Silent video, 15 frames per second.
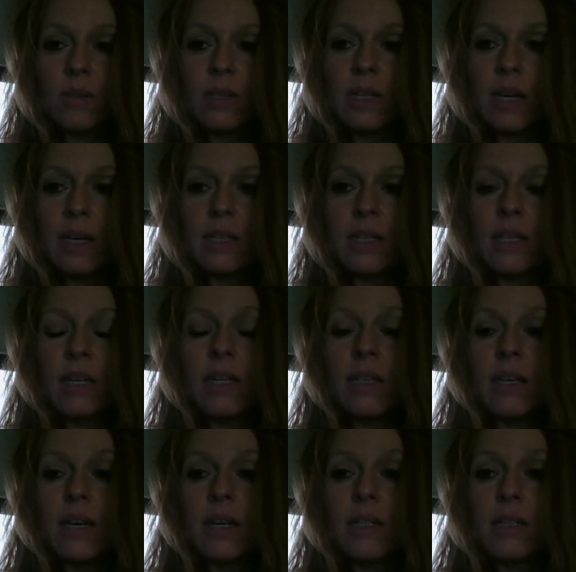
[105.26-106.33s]
the idea
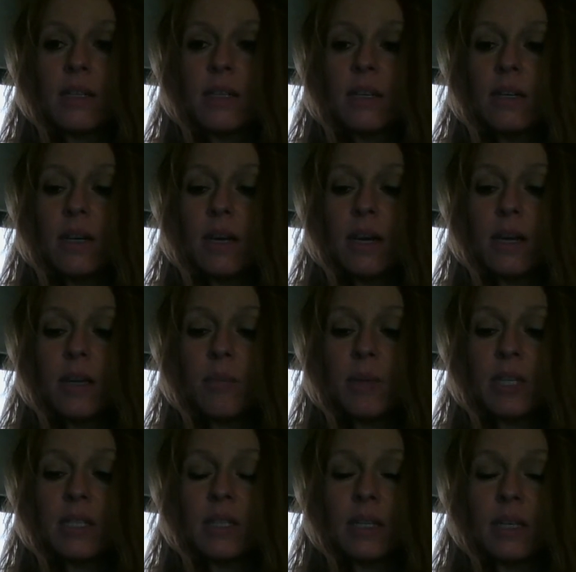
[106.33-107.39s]
that I am
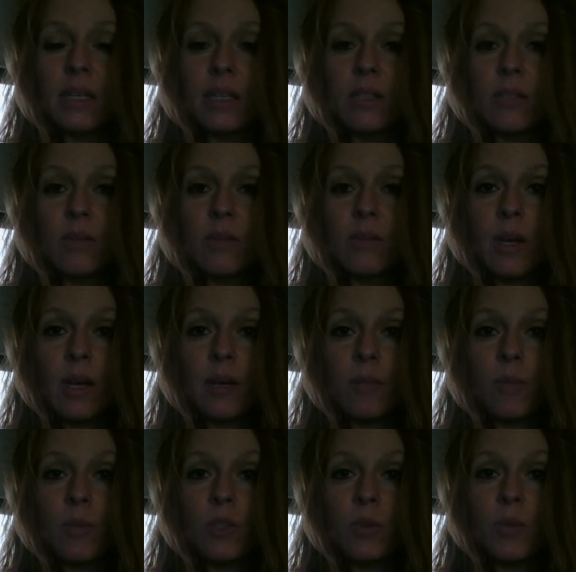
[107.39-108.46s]
mentally ill,
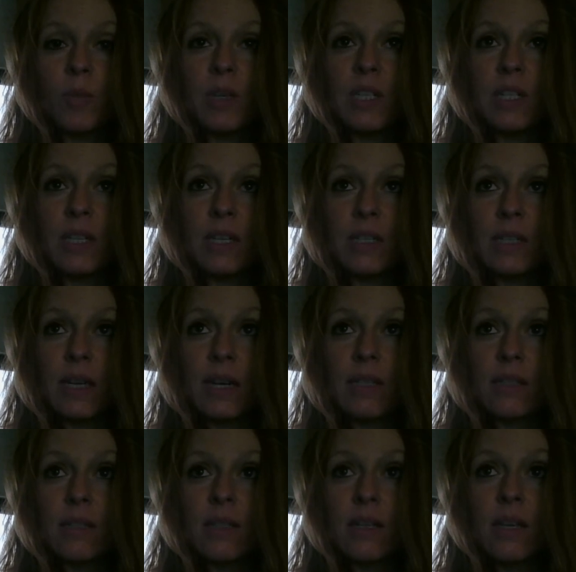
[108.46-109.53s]
which would be to
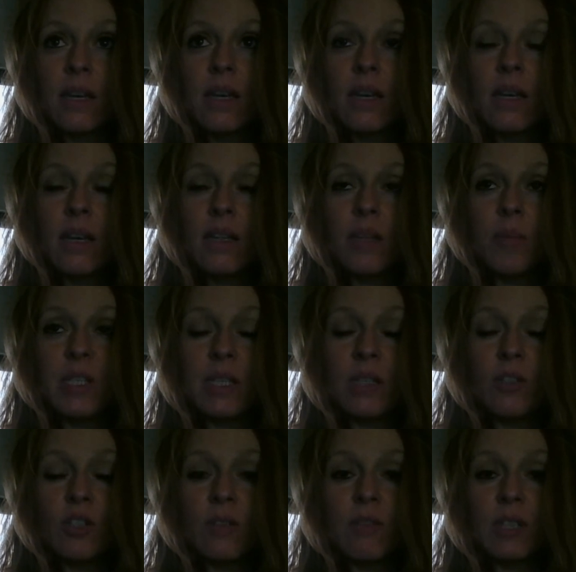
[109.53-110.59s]
contest the
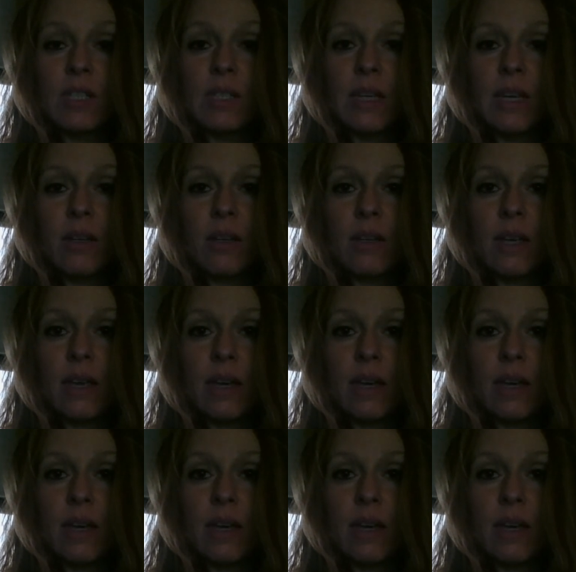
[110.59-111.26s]
position of the state.